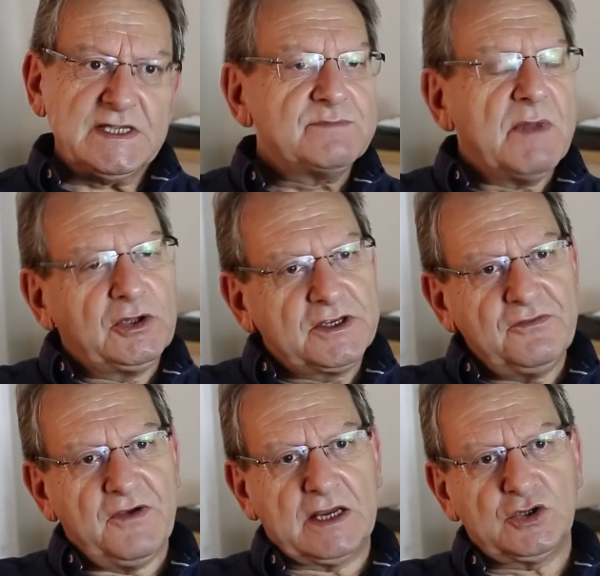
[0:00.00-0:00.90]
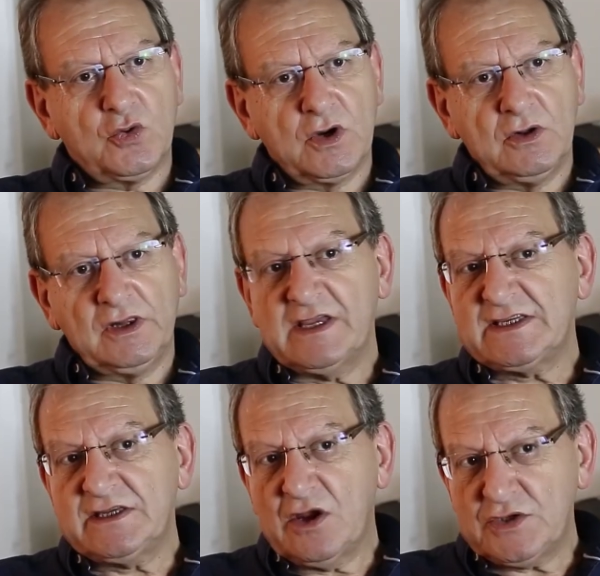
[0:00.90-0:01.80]
it's multifactorial.
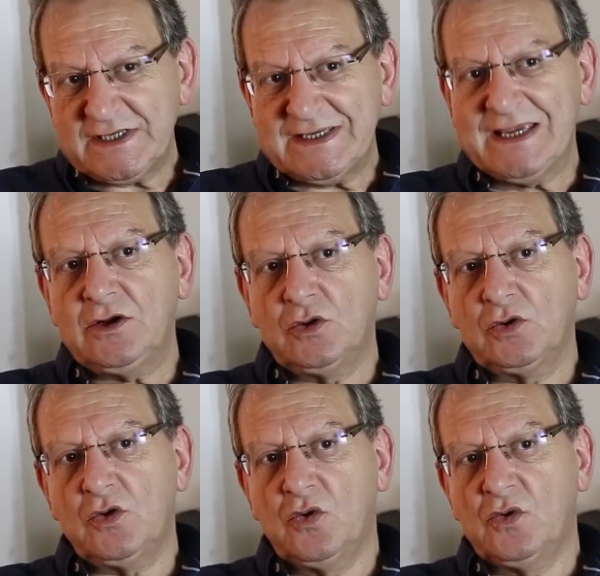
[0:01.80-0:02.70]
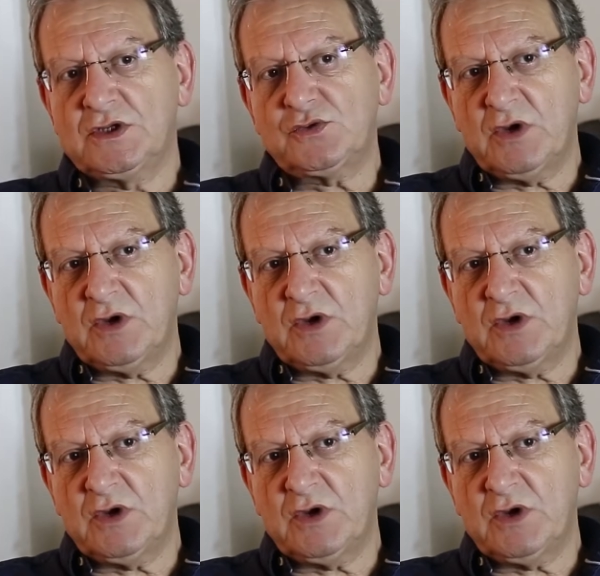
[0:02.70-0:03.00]
There's no single cause.